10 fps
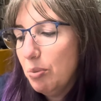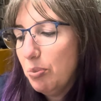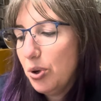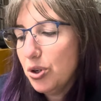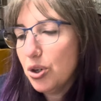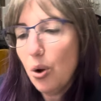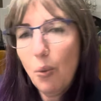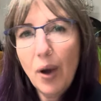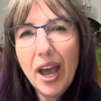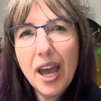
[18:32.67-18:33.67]
push
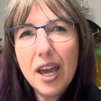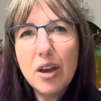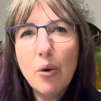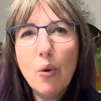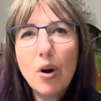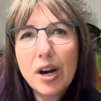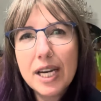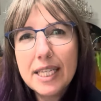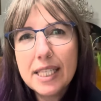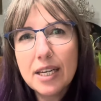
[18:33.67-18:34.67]
away or
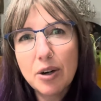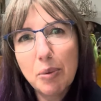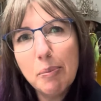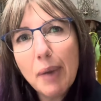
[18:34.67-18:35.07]
consider